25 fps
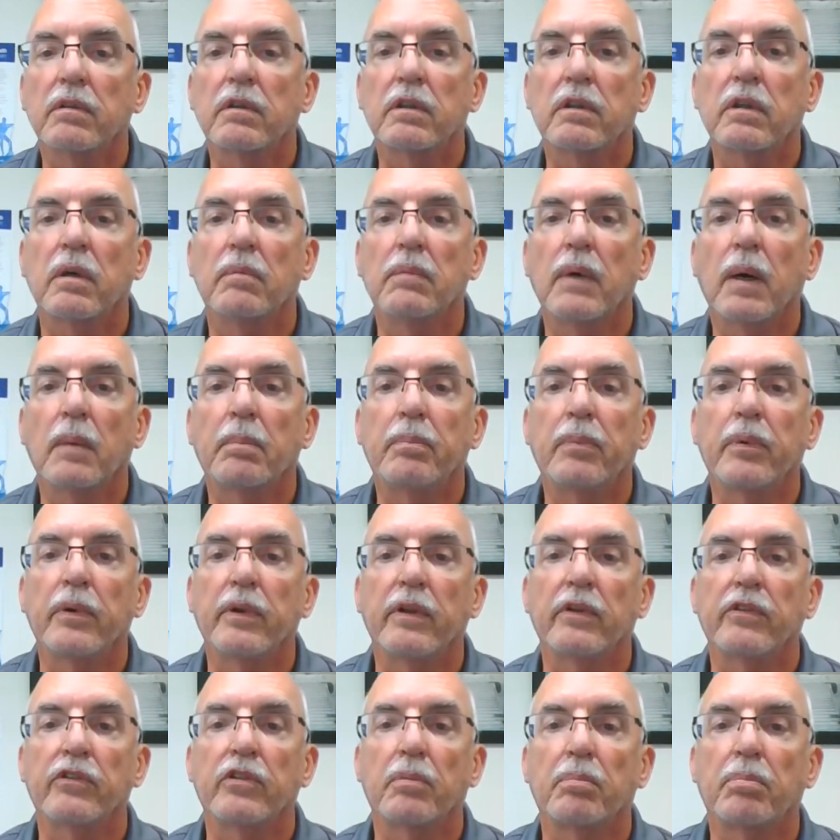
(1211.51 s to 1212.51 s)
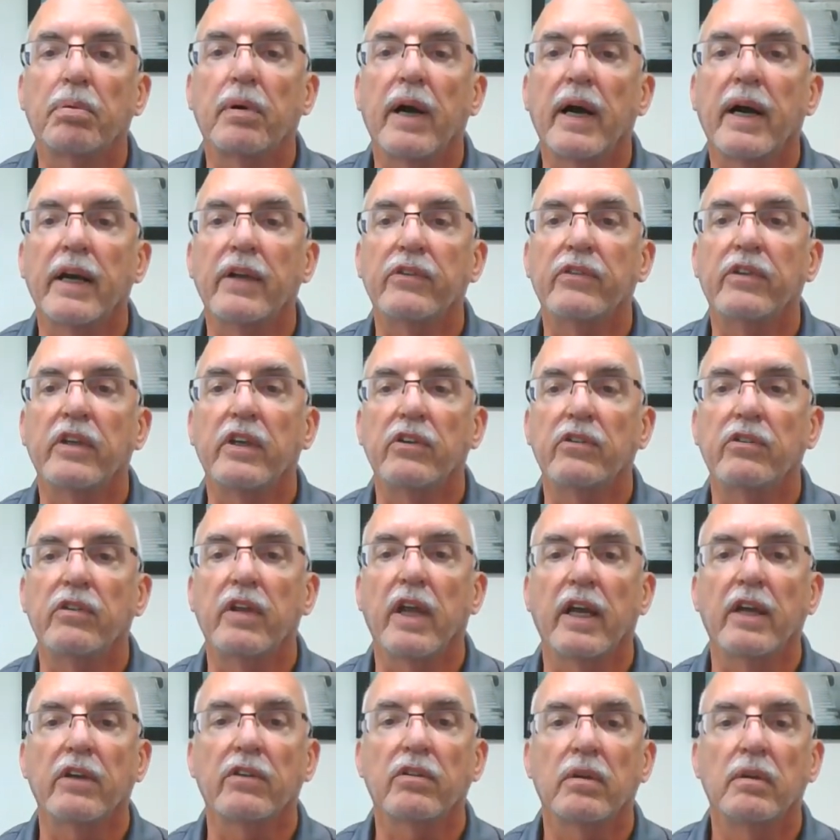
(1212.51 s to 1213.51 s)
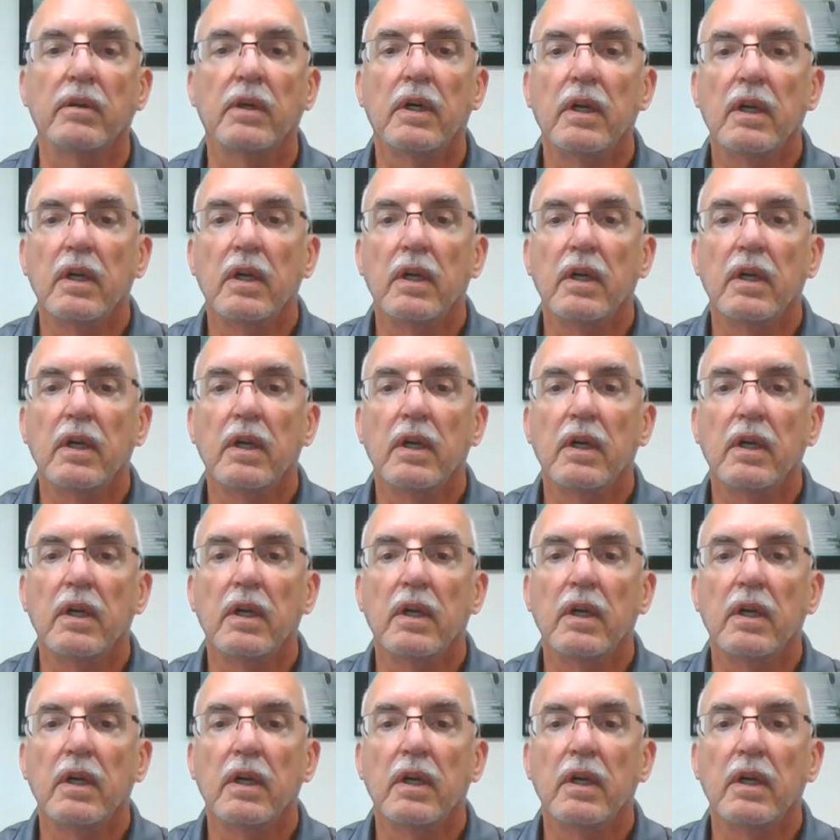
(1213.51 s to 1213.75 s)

come up with a surprise these days.